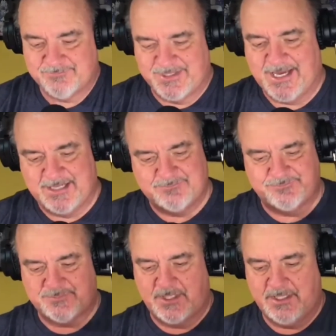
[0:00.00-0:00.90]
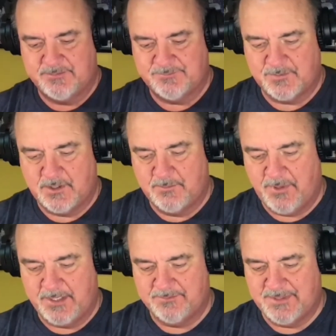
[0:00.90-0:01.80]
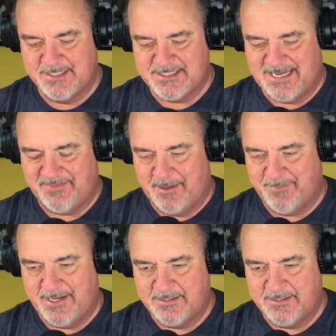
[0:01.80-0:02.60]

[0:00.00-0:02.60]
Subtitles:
Yeah, yeah. But it's not that bad.